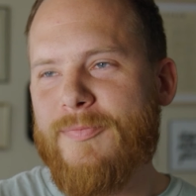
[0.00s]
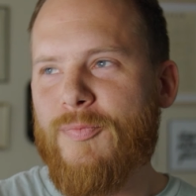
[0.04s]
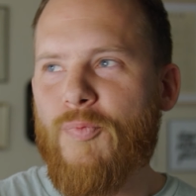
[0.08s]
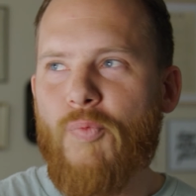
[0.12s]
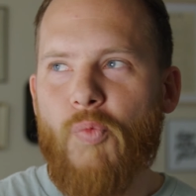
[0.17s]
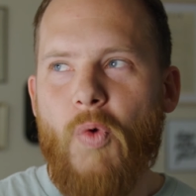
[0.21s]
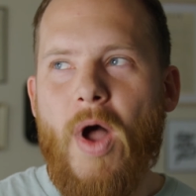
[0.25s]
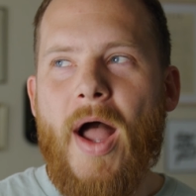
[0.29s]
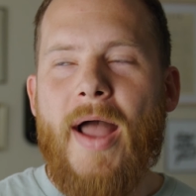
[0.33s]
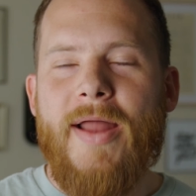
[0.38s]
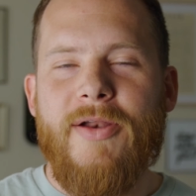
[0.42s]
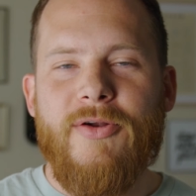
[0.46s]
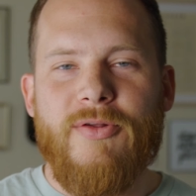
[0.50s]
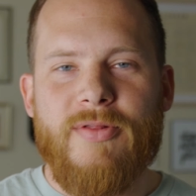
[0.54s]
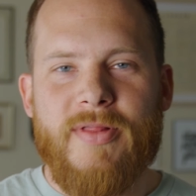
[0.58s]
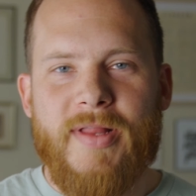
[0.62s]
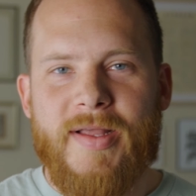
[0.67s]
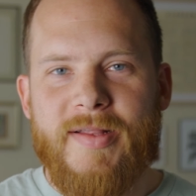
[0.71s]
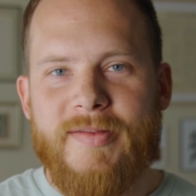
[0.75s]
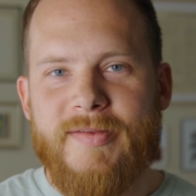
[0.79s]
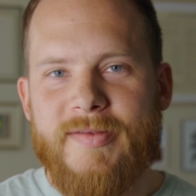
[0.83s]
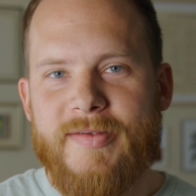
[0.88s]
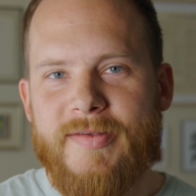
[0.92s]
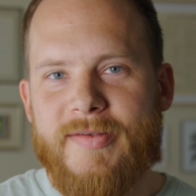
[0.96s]
wider
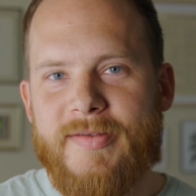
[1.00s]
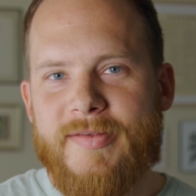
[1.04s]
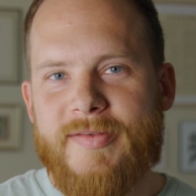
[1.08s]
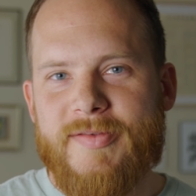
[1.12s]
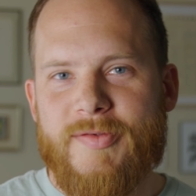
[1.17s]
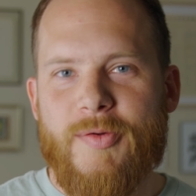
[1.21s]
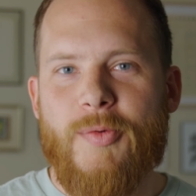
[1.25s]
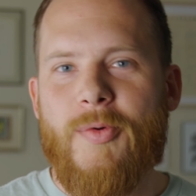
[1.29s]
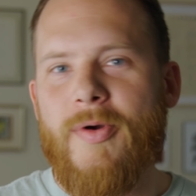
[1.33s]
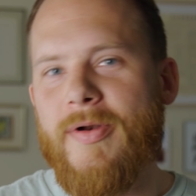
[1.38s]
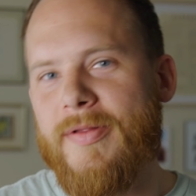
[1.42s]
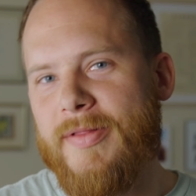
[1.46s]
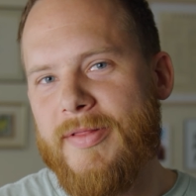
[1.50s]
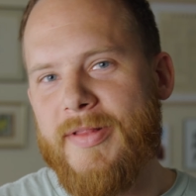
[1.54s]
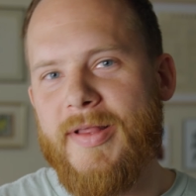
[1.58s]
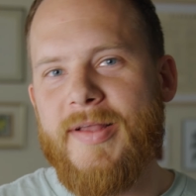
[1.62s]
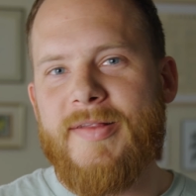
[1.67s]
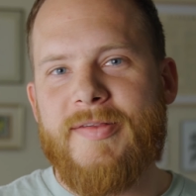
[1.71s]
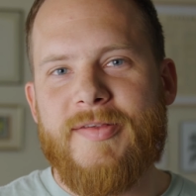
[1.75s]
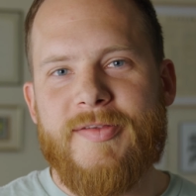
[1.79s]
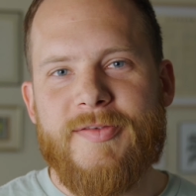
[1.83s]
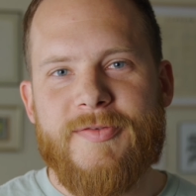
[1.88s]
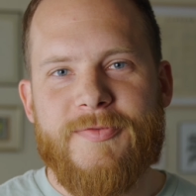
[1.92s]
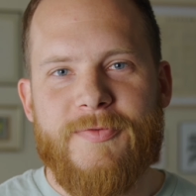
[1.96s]
lenses or
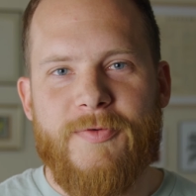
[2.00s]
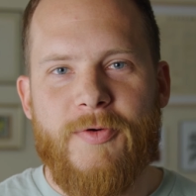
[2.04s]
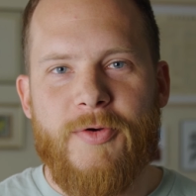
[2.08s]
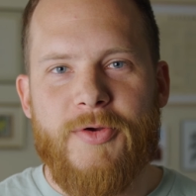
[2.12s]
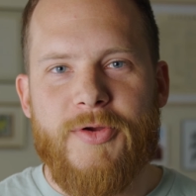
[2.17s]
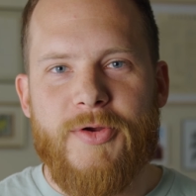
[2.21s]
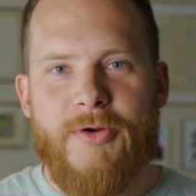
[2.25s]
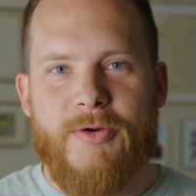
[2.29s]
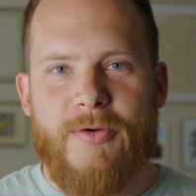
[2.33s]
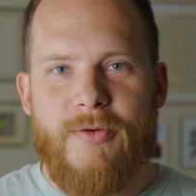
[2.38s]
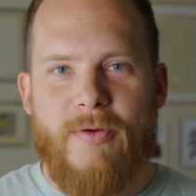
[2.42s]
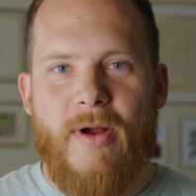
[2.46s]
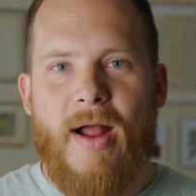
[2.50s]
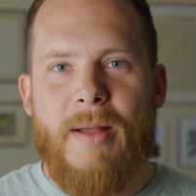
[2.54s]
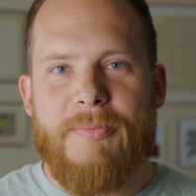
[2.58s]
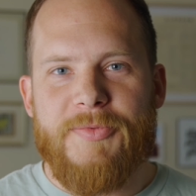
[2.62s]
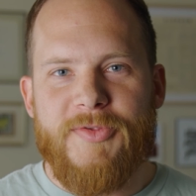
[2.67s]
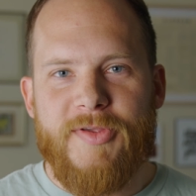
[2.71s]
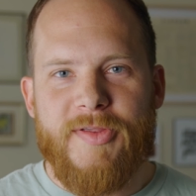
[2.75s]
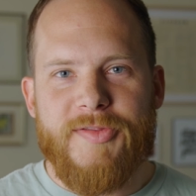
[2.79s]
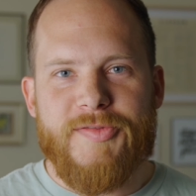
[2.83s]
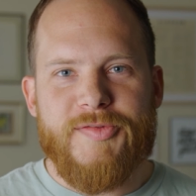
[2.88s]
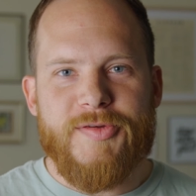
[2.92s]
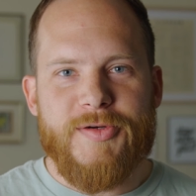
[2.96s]
lenses for your crop
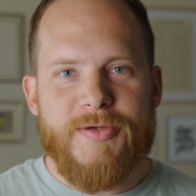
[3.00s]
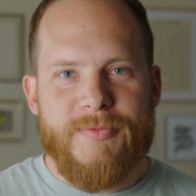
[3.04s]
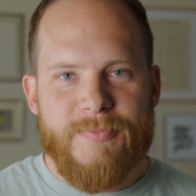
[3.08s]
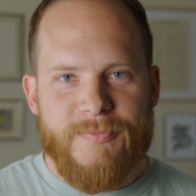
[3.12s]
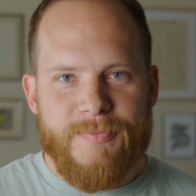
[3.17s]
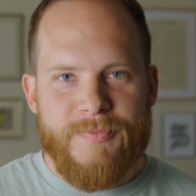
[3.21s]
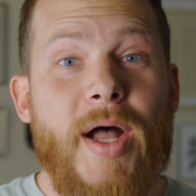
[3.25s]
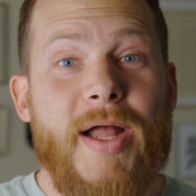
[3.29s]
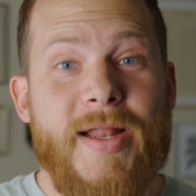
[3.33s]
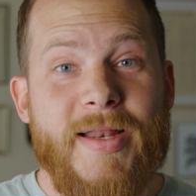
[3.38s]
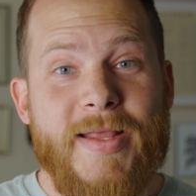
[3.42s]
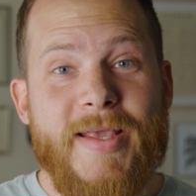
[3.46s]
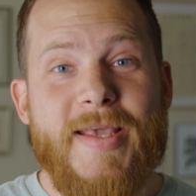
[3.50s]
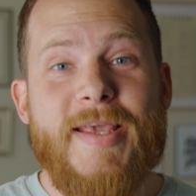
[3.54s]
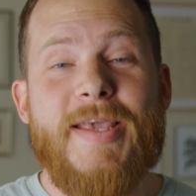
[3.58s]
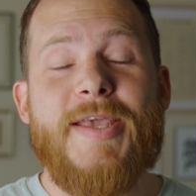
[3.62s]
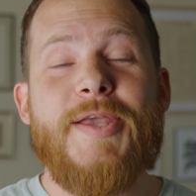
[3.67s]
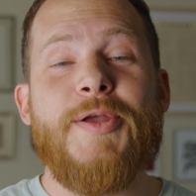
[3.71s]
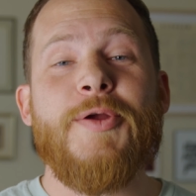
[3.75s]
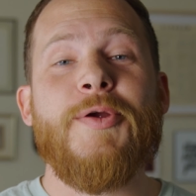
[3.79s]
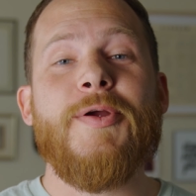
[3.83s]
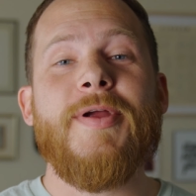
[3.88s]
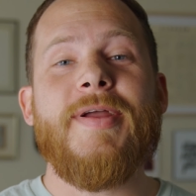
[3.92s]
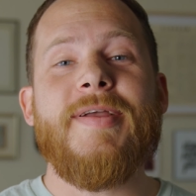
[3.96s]
sensor. But
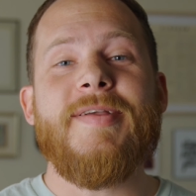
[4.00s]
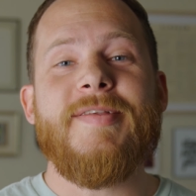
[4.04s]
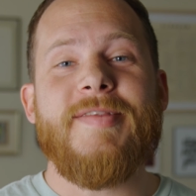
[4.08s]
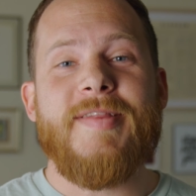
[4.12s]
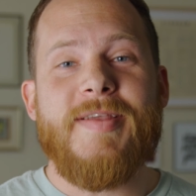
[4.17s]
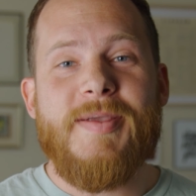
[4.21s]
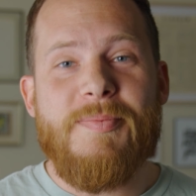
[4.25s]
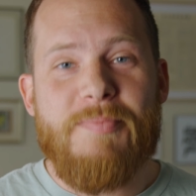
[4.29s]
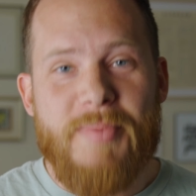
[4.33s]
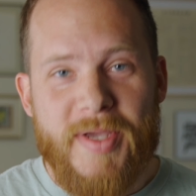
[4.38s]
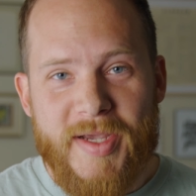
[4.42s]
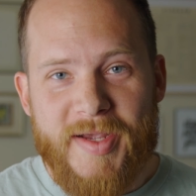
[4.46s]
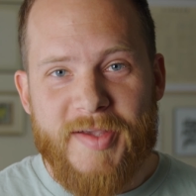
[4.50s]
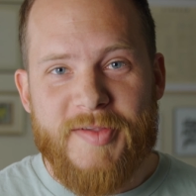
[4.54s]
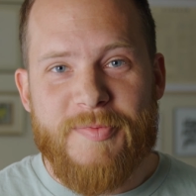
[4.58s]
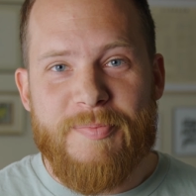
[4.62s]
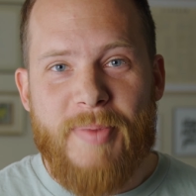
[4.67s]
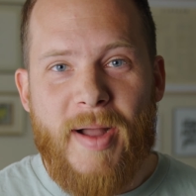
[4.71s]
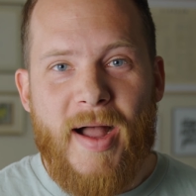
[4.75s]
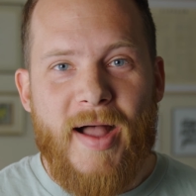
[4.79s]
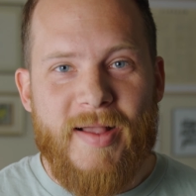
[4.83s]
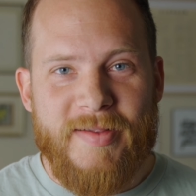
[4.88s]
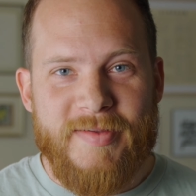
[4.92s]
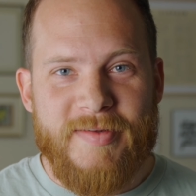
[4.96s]
here is the biggest
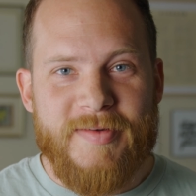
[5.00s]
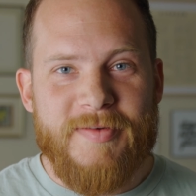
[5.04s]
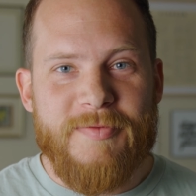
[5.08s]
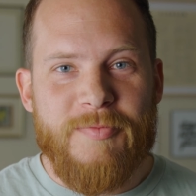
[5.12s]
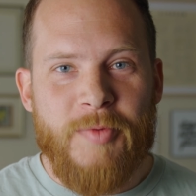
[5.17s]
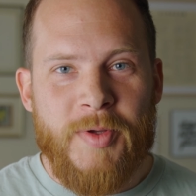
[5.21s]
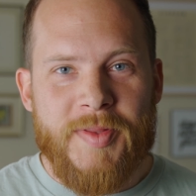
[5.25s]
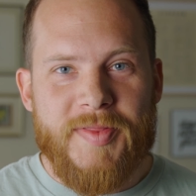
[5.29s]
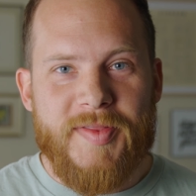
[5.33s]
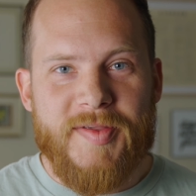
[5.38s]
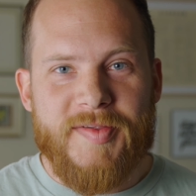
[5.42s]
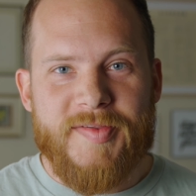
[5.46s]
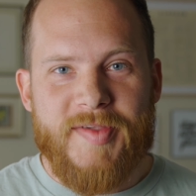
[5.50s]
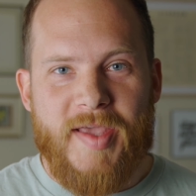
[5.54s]
positive with this